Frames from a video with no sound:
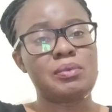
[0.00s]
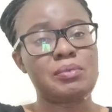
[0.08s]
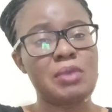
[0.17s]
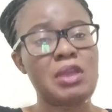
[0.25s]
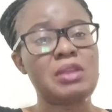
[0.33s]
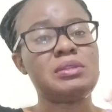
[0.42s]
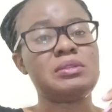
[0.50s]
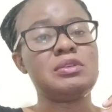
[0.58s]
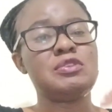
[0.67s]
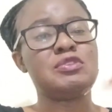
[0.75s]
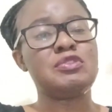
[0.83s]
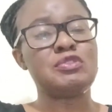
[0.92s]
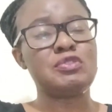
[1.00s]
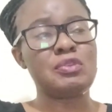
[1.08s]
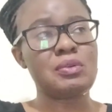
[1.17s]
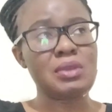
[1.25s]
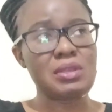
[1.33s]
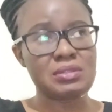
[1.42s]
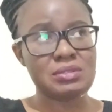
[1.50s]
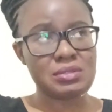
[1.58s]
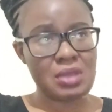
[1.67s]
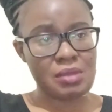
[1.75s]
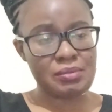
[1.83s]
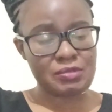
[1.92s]
when you know it's
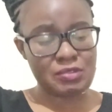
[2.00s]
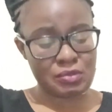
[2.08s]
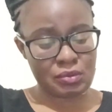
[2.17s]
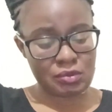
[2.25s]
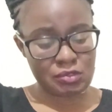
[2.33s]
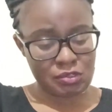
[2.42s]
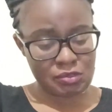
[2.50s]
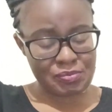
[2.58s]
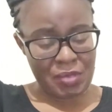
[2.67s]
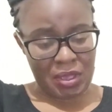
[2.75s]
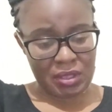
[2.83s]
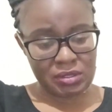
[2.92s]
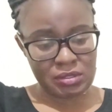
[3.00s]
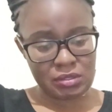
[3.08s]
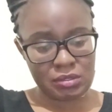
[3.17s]
time to go to bed,